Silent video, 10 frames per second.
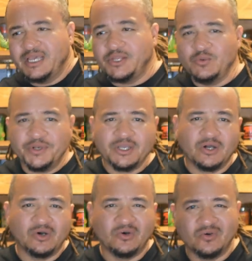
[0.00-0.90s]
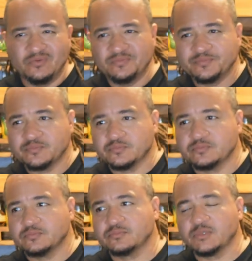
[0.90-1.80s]
and you want to go
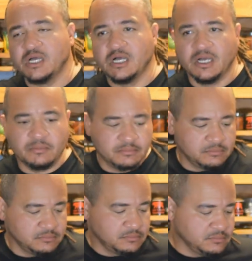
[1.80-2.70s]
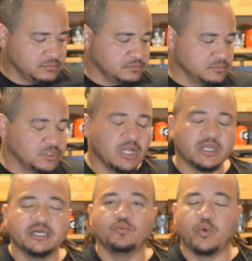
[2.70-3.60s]
a
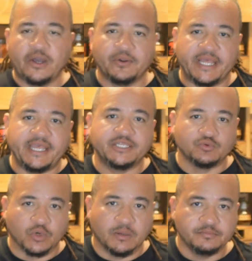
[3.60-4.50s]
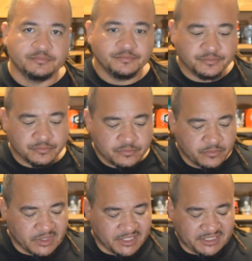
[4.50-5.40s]
good well-aged rum.
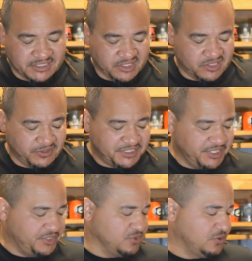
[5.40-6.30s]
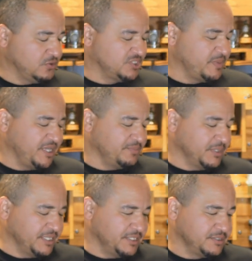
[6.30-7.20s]
This is a 13-year-old Jamaican
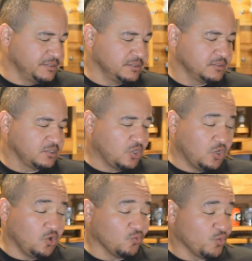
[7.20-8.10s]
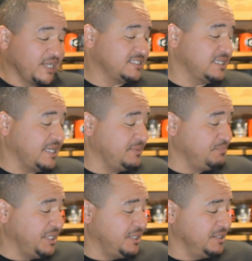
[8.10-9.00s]
blend called Rest
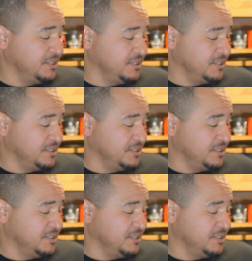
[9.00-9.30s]
and Be.